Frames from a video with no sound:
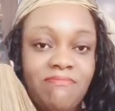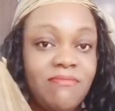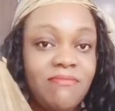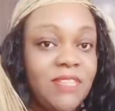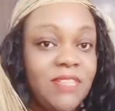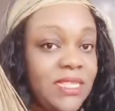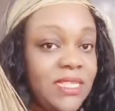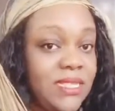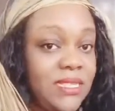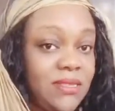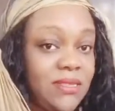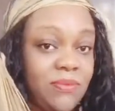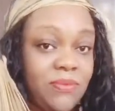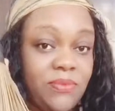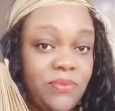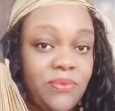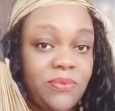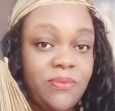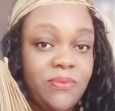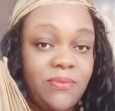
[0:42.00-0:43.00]
This is a
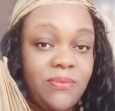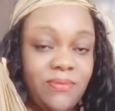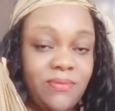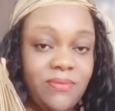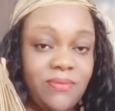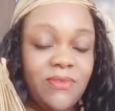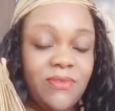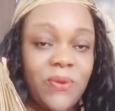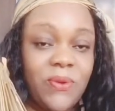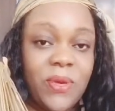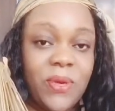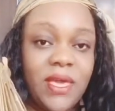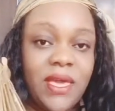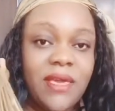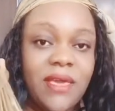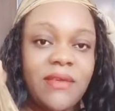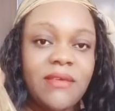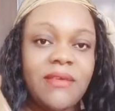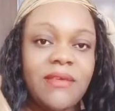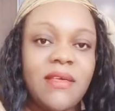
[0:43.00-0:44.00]
broom,
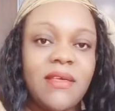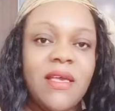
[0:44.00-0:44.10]
okay?